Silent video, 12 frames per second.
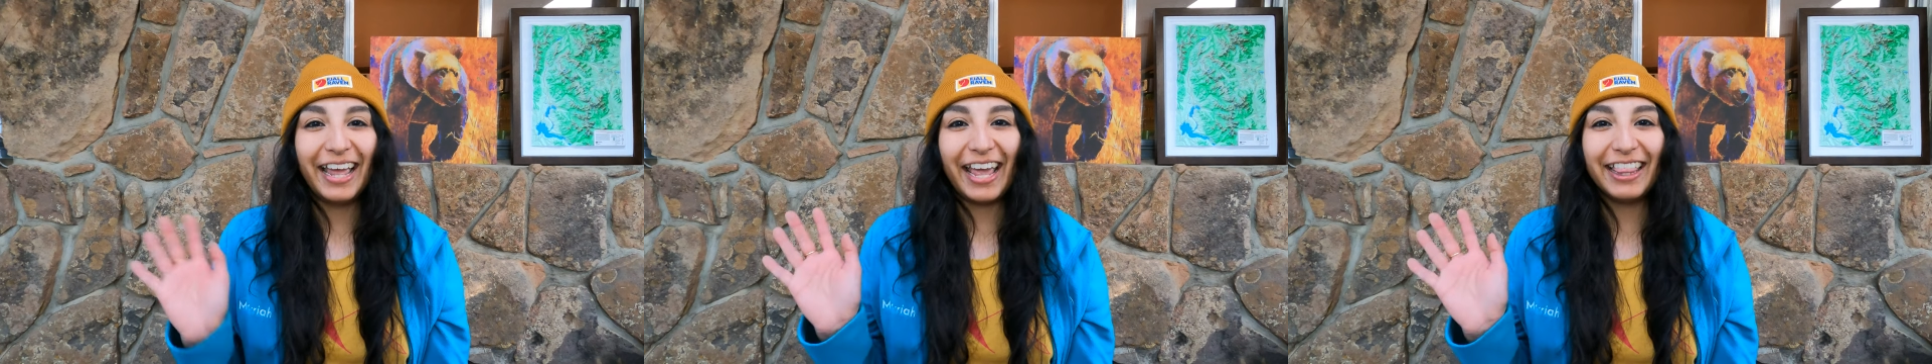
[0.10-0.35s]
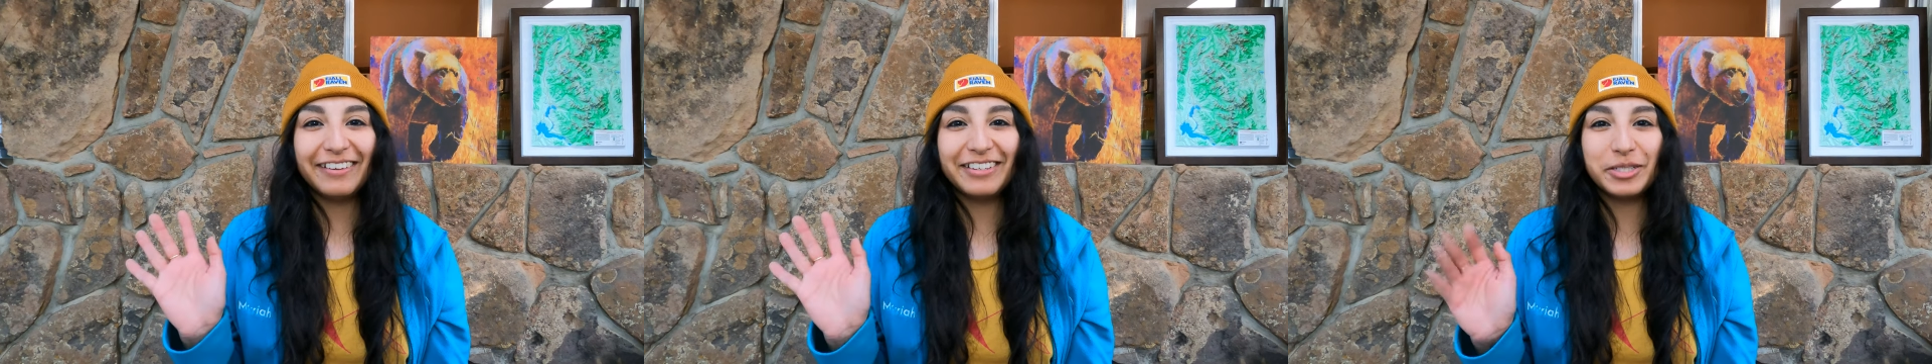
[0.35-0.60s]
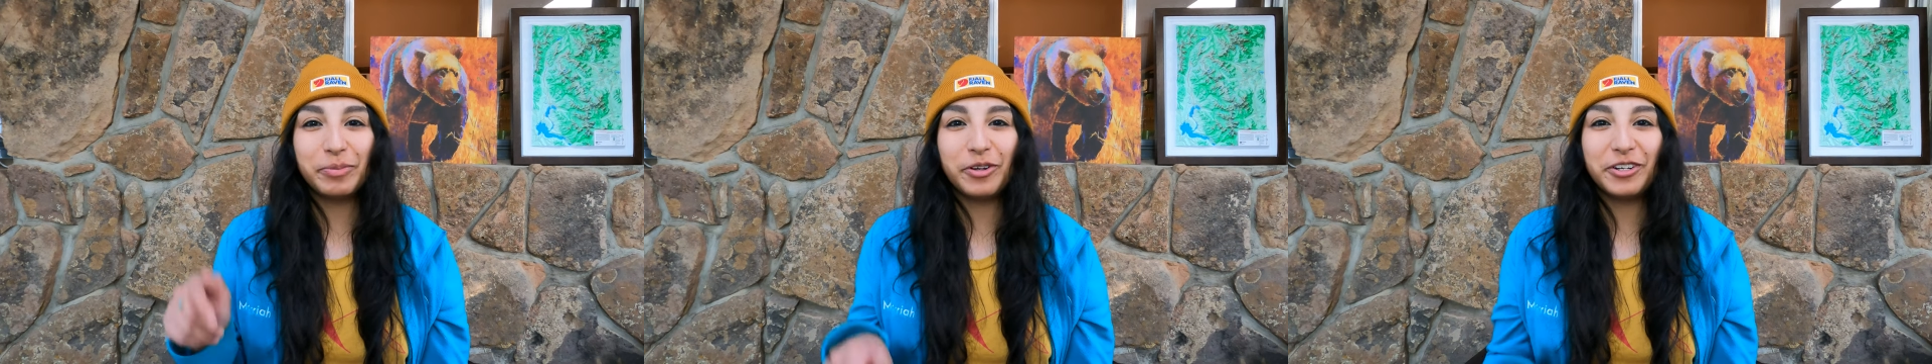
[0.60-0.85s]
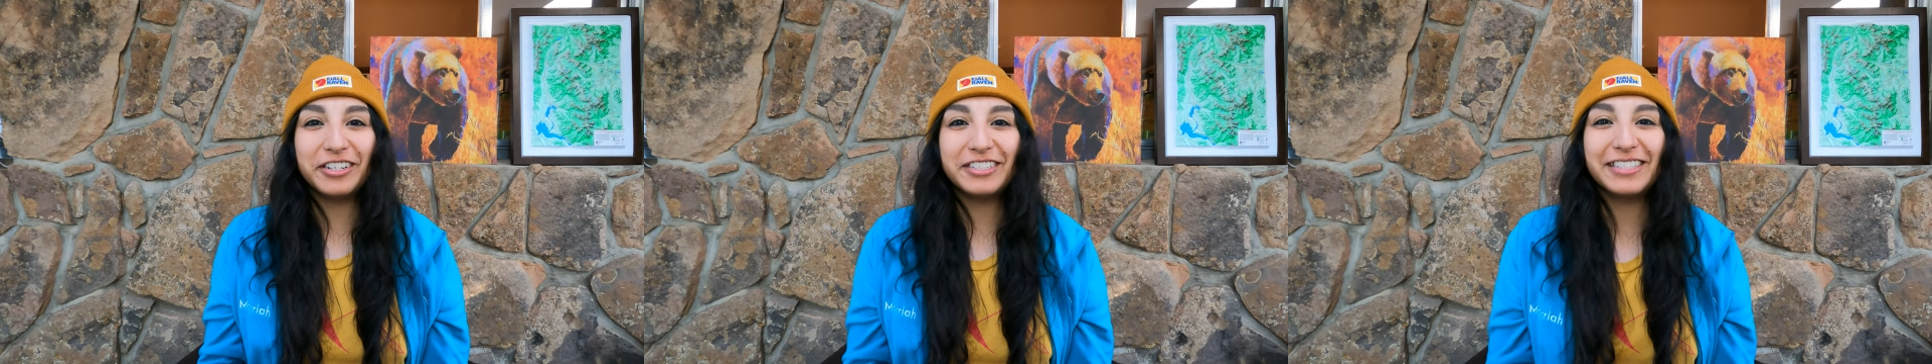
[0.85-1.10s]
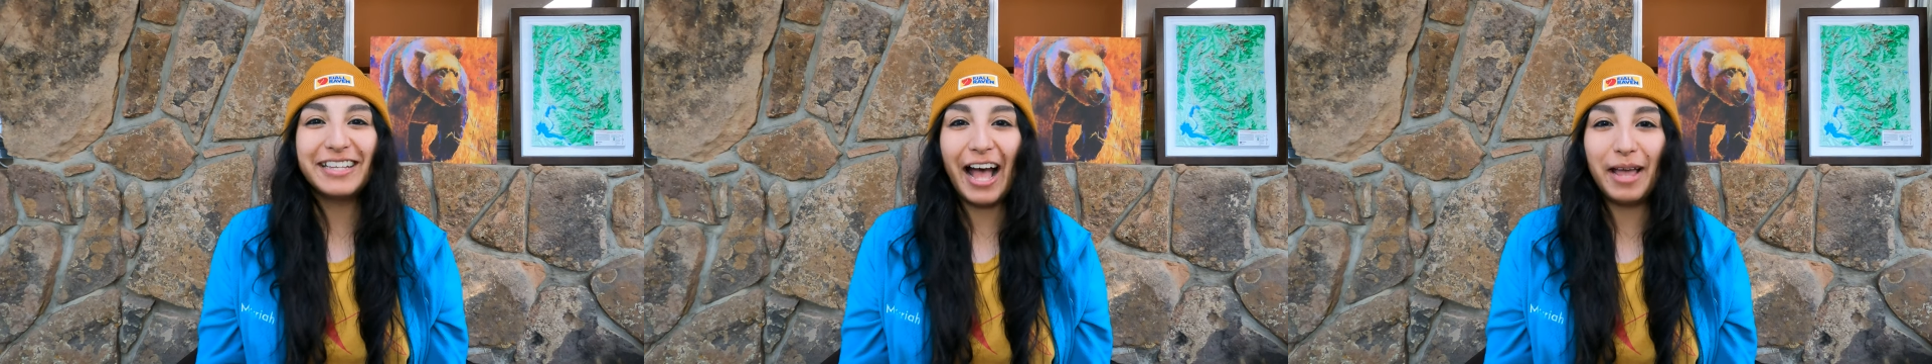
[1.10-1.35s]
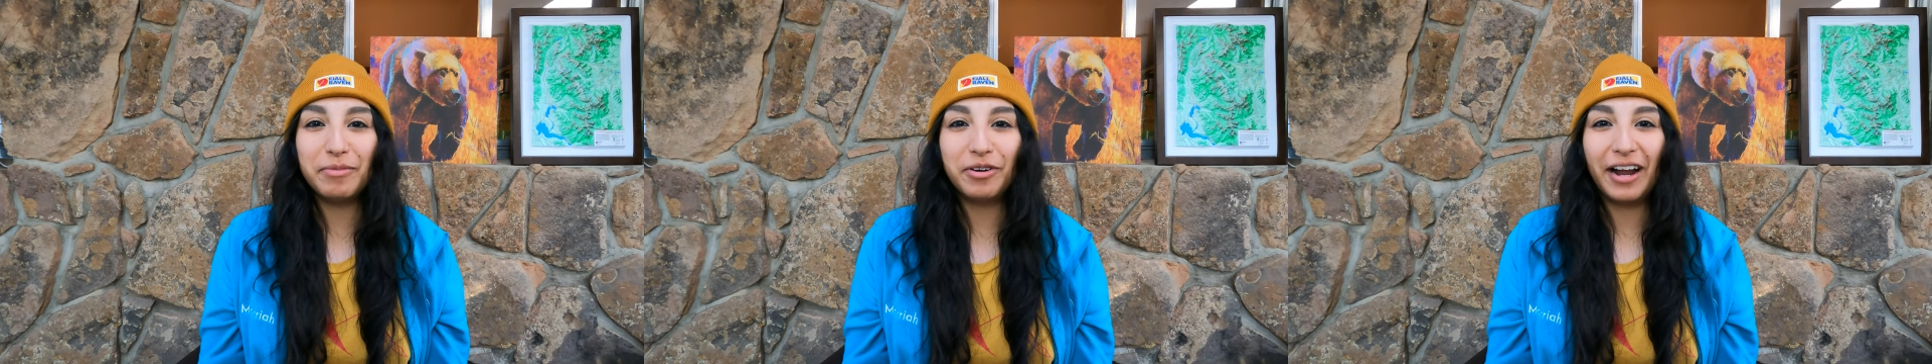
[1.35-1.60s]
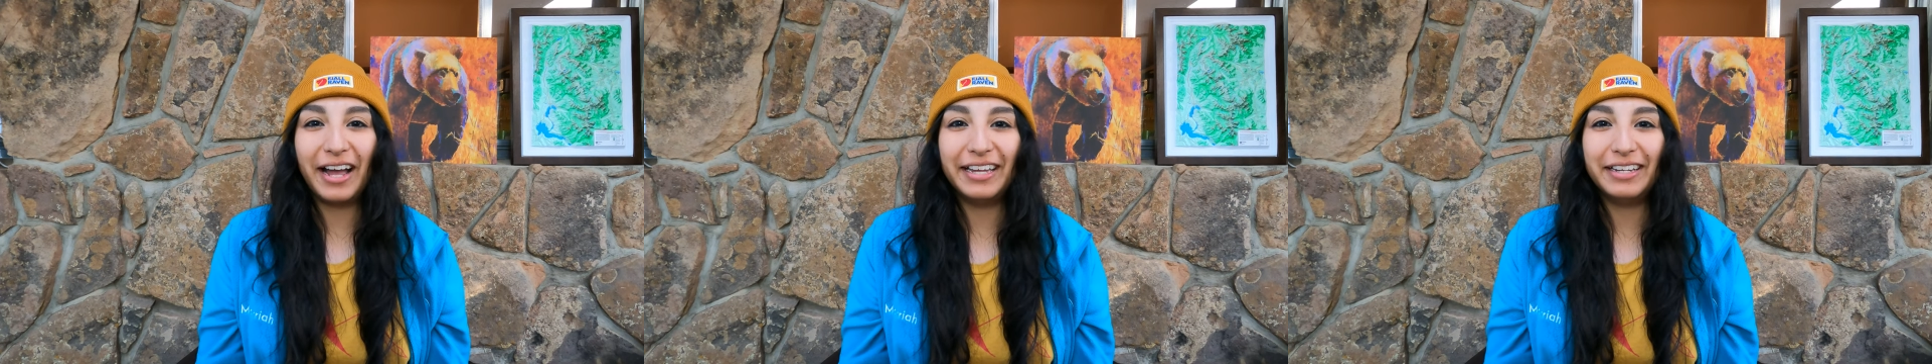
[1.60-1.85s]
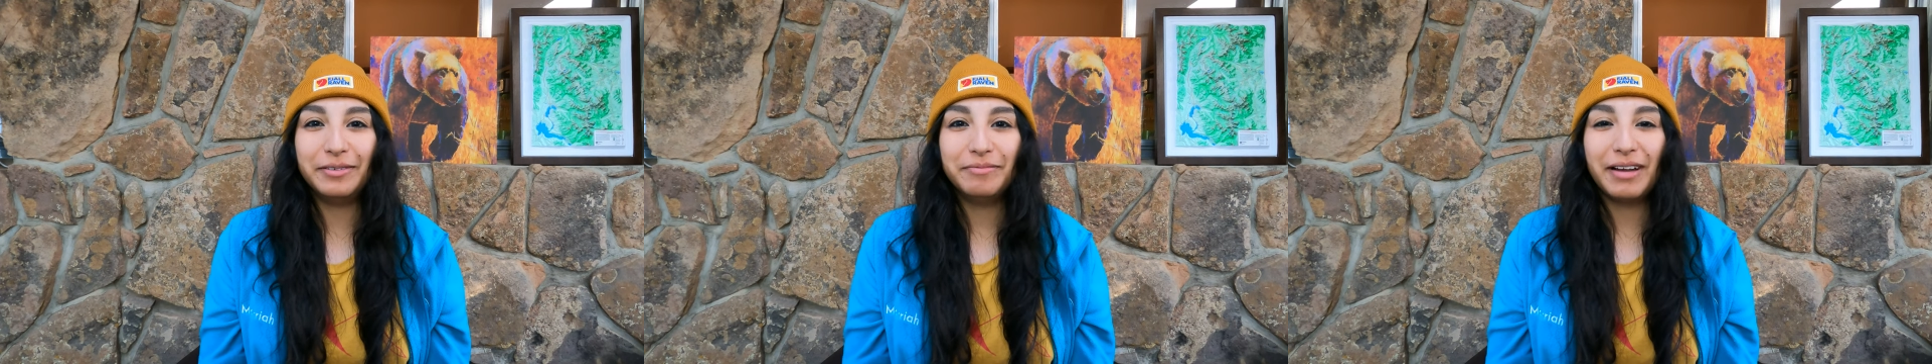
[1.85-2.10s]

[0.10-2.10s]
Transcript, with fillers: Hey there, explorers! I'm Mariah.